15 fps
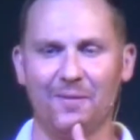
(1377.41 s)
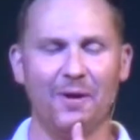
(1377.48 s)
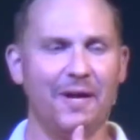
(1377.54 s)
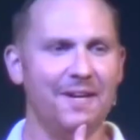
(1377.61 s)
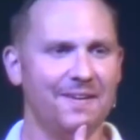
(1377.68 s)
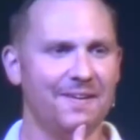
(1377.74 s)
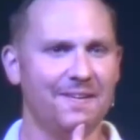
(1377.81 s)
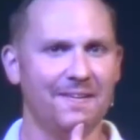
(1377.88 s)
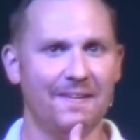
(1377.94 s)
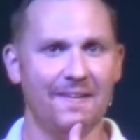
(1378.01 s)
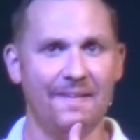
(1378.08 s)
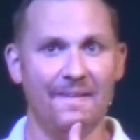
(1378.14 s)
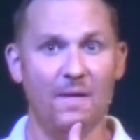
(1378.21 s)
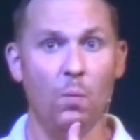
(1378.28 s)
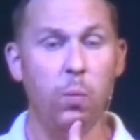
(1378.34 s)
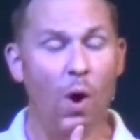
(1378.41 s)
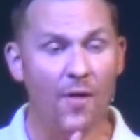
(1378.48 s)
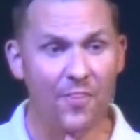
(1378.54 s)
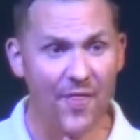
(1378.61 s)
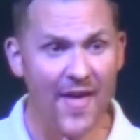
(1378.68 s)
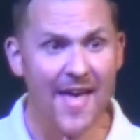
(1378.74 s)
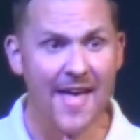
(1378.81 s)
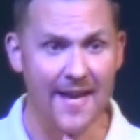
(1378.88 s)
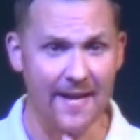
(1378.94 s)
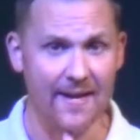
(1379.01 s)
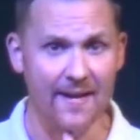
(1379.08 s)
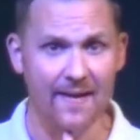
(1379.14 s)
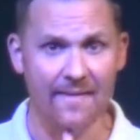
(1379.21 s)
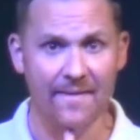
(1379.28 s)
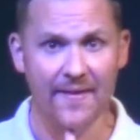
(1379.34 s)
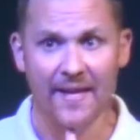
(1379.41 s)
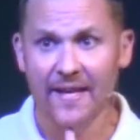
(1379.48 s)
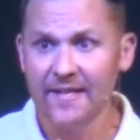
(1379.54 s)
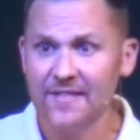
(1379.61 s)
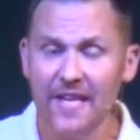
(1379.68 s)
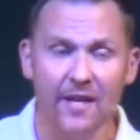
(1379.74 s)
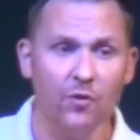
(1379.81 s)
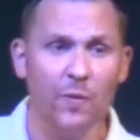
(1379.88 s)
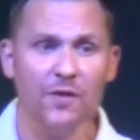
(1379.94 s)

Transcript: right? What then? See,